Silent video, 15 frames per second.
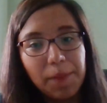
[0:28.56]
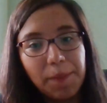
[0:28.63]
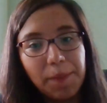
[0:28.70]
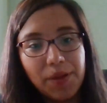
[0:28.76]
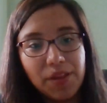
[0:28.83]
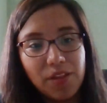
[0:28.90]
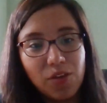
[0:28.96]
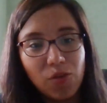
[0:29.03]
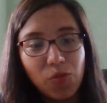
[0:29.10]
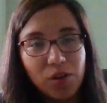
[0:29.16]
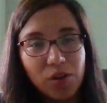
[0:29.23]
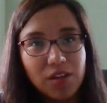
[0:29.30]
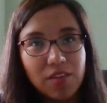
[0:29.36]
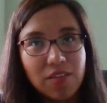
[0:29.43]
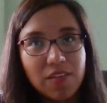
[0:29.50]
But you
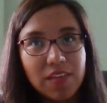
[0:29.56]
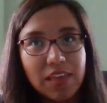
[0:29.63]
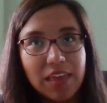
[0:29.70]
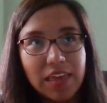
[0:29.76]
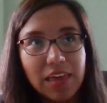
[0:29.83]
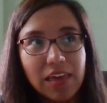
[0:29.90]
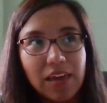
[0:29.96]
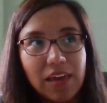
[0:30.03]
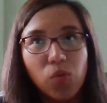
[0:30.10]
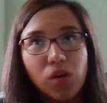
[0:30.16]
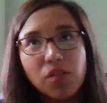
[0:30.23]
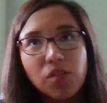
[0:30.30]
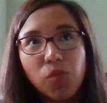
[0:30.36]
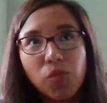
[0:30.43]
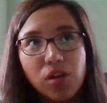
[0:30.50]
want to see
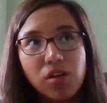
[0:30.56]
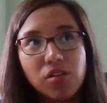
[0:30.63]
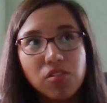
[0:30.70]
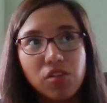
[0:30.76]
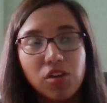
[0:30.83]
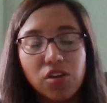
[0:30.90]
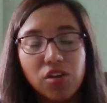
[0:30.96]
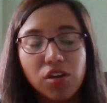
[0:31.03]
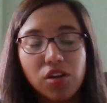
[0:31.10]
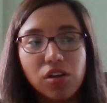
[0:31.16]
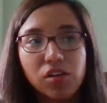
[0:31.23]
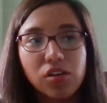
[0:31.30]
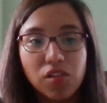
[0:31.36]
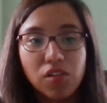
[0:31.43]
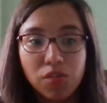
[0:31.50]
what words are
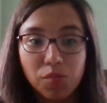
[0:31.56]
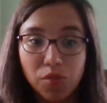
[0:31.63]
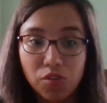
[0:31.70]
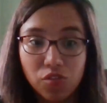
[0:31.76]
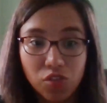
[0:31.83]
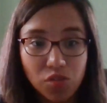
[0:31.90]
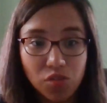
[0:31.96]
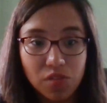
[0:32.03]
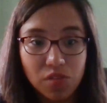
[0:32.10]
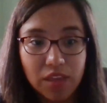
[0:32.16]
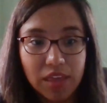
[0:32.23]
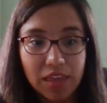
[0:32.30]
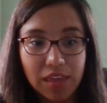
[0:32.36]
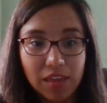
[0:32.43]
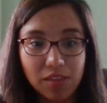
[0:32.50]
your customers
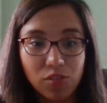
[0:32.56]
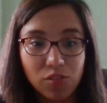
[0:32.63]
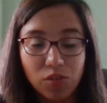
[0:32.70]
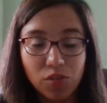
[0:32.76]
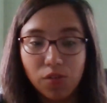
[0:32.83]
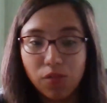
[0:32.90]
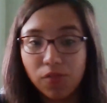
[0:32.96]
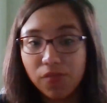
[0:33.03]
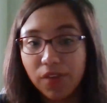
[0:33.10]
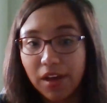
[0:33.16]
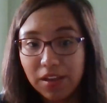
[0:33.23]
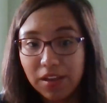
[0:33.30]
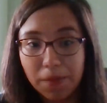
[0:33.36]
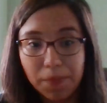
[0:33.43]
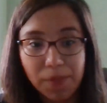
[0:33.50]
using to
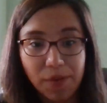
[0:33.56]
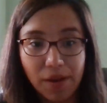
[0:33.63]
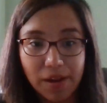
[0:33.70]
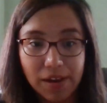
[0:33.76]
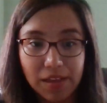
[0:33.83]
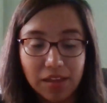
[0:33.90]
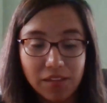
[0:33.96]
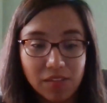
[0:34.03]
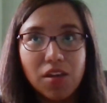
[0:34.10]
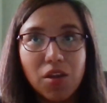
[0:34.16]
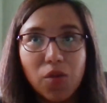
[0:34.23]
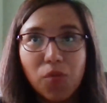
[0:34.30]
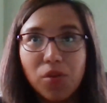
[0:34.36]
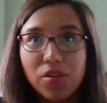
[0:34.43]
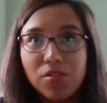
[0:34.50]
find your product.
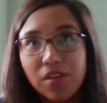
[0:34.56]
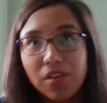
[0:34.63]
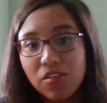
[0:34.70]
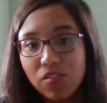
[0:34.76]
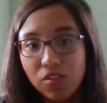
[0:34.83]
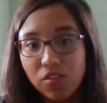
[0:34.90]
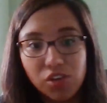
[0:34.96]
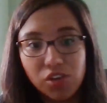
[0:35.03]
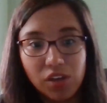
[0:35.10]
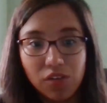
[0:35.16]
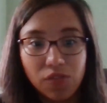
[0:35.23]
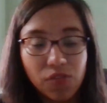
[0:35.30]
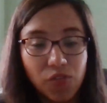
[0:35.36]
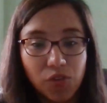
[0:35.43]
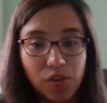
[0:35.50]
What are they searching
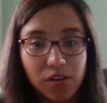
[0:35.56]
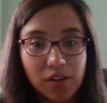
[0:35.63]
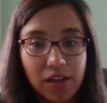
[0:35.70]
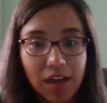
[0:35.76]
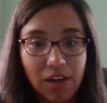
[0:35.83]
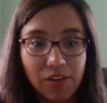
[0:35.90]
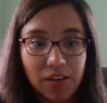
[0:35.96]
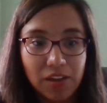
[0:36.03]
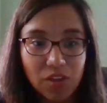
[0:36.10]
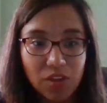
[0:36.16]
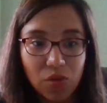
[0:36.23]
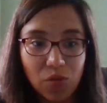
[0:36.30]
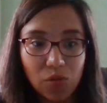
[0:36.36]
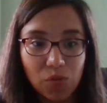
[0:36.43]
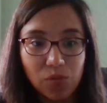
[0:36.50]
for? How can
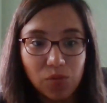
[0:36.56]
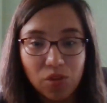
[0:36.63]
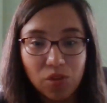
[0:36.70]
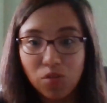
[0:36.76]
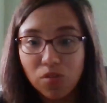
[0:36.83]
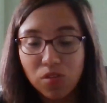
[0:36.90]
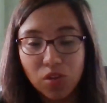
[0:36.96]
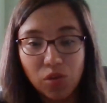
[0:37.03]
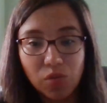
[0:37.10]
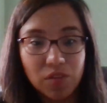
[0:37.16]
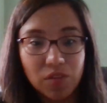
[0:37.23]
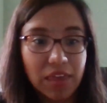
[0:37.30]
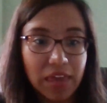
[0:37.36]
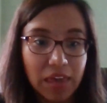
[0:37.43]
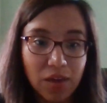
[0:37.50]
you use
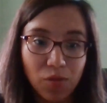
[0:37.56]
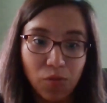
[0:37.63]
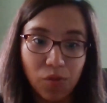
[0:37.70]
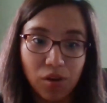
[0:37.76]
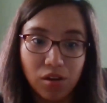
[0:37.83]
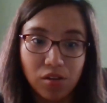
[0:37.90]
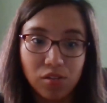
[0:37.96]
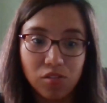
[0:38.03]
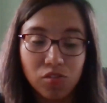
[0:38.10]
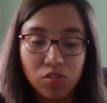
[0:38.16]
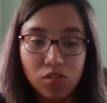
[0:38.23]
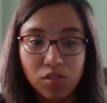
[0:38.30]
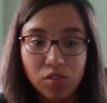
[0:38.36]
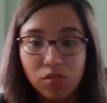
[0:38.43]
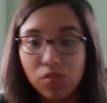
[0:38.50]
those
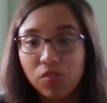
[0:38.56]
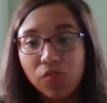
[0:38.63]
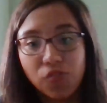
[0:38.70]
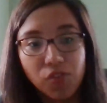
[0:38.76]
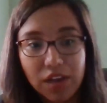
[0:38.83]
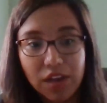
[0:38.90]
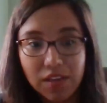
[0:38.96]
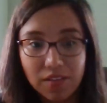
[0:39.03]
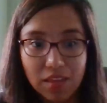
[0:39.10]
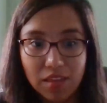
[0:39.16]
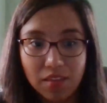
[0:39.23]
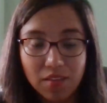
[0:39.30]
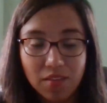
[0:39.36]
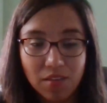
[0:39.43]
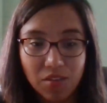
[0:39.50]
keywords, those
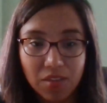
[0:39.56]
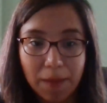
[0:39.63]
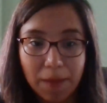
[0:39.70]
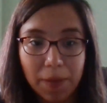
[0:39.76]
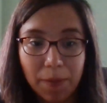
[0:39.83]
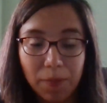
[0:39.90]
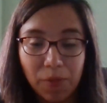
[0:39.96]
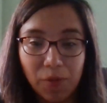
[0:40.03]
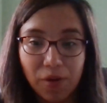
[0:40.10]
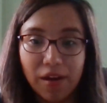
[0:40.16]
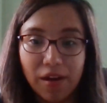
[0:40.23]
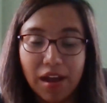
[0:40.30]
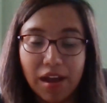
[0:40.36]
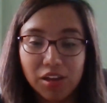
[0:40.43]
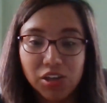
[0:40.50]
phrases, so that people
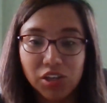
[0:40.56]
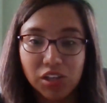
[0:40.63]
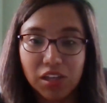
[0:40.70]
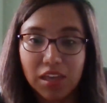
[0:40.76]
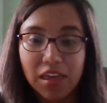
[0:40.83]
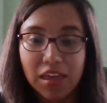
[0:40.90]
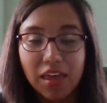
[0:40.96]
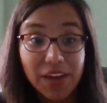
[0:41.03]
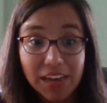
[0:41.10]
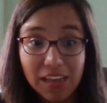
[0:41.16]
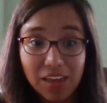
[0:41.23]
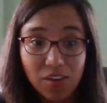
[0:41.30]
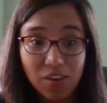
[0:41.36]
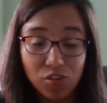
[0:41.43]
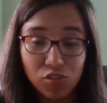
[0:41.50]
are actually
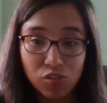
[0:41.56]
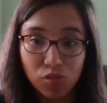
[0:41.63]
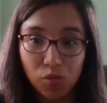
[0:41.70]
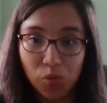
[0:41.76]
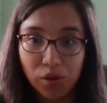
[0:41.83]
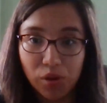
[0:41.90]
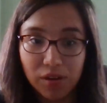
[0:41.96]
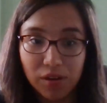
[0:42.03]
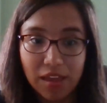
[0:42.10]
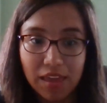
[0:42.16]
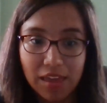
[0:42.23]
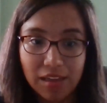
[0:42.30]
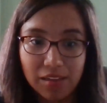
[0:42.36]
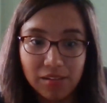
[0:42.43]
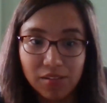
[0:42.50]
finding your store
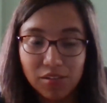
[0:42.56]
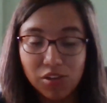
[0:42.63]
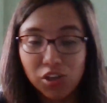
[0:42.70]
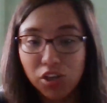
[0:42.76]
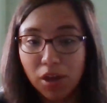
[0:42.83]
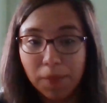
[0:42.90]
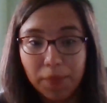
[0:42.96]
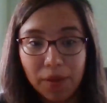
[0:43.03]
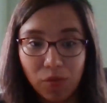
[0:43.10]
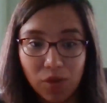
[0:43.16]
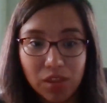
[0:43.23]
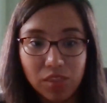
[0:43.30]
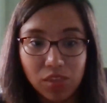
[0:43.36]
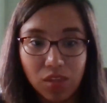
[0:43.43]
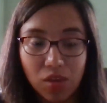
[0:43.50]
and shopping
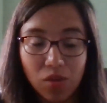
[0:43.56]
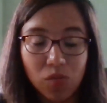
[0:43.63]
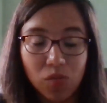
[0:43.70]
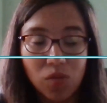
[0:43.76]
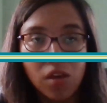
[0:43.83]
with you?